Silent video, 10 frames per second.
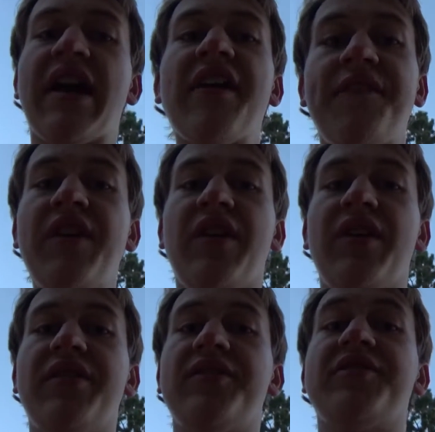I
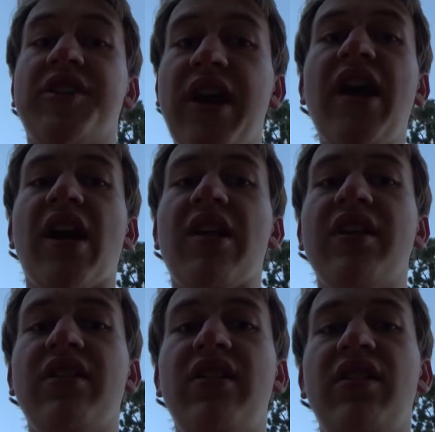feel scared.
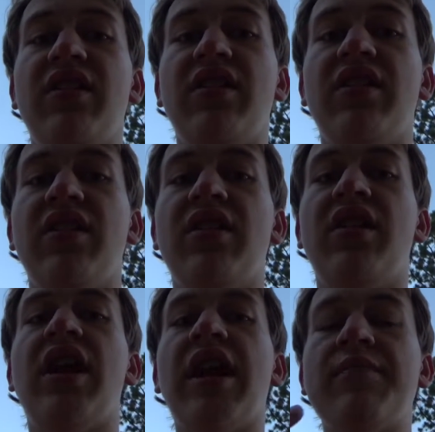
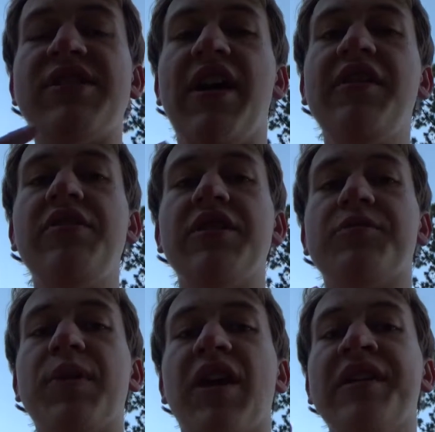And I'm telling you this
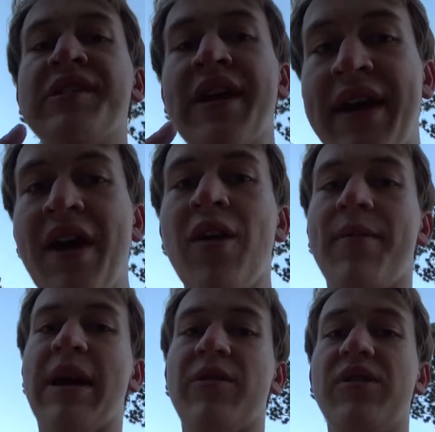because I care
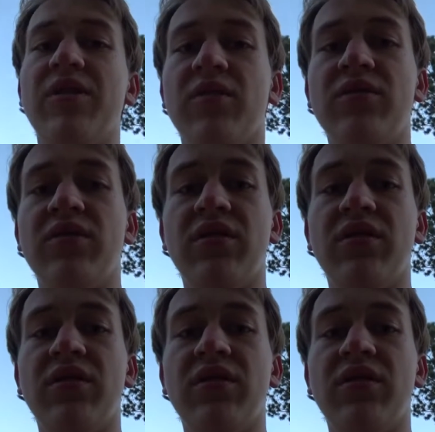about you.